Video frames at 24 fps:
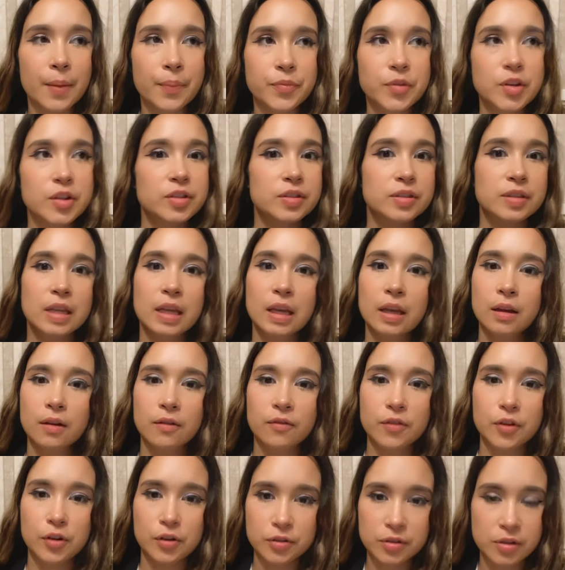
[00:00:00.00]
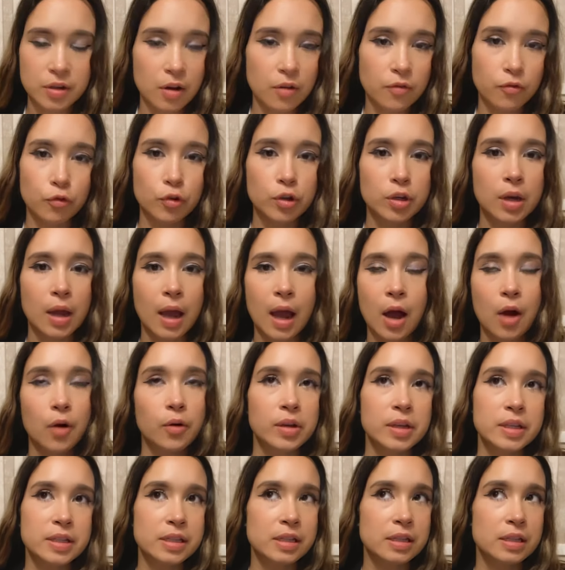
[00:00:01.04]
Just think of yourself how
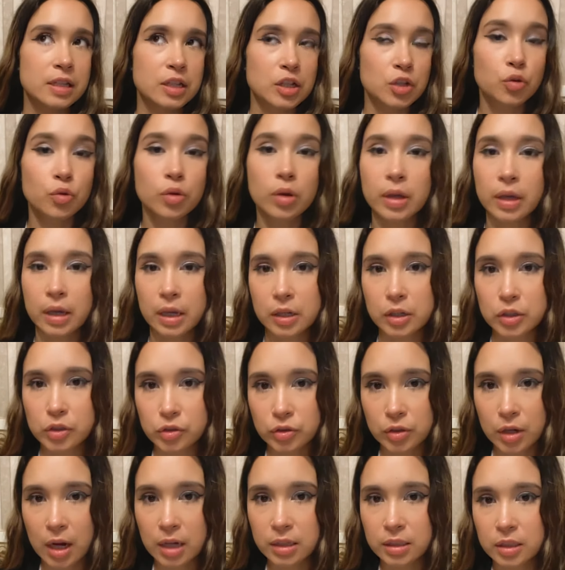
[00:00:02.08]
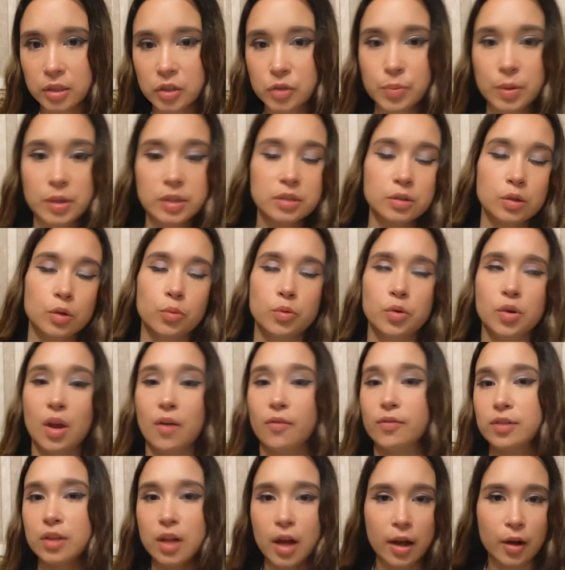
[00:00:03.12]
easily you can get distracted, especially when you
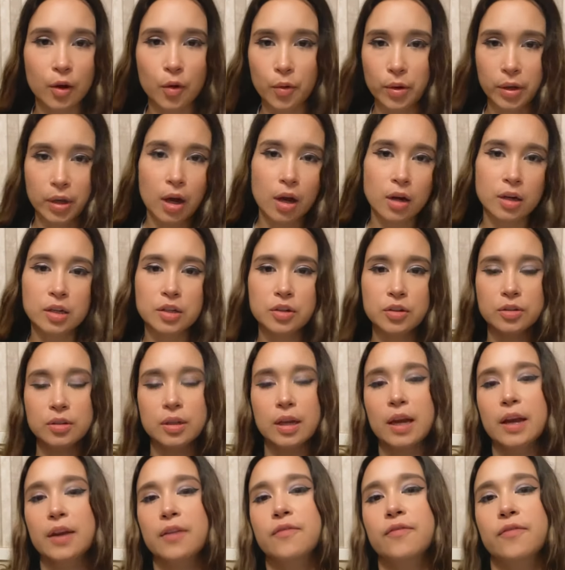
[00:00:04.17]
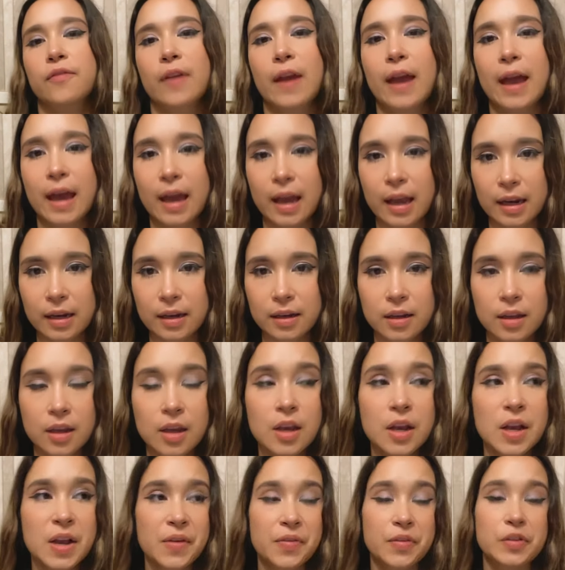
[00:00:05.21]
have a lot going on in your life and
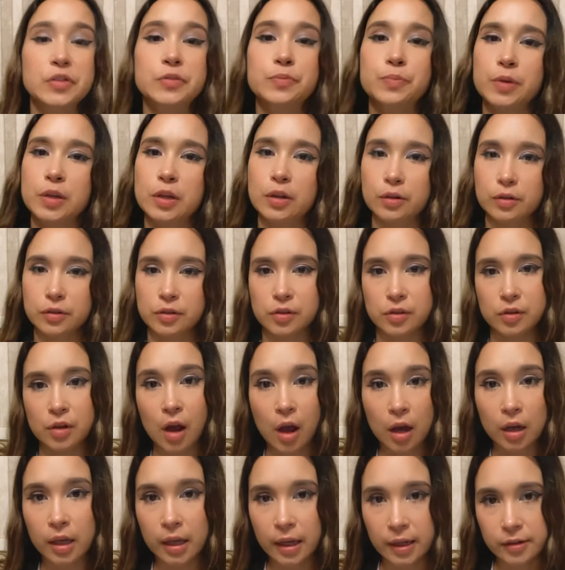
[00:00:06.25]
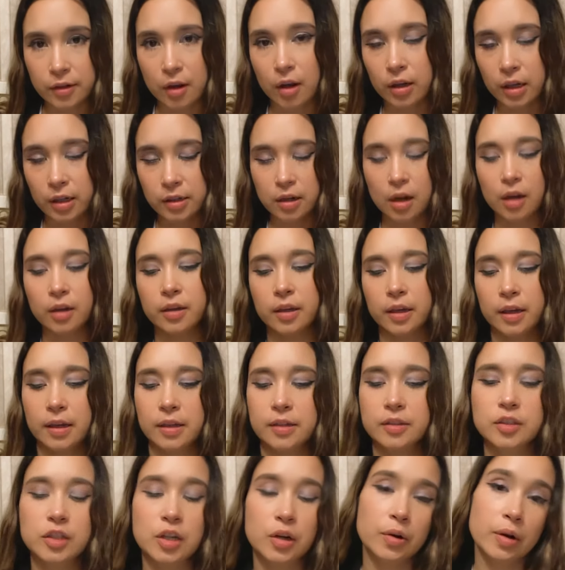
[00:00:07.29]
the speaker's talking
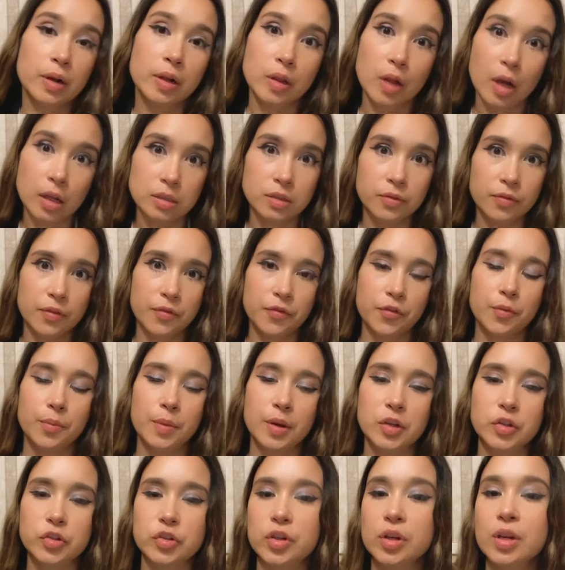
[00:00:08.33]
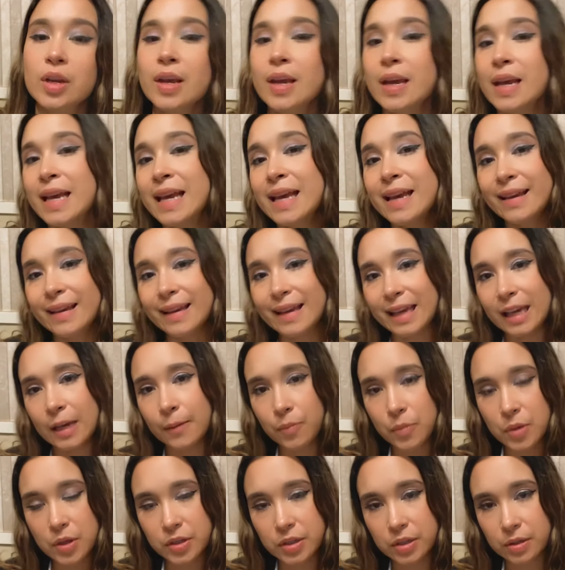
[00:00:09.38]
and sharing lots of information.
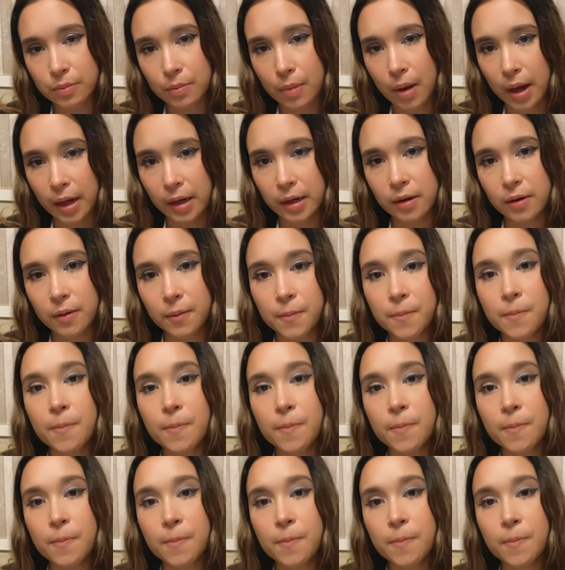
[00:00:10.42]
Keep this in mind.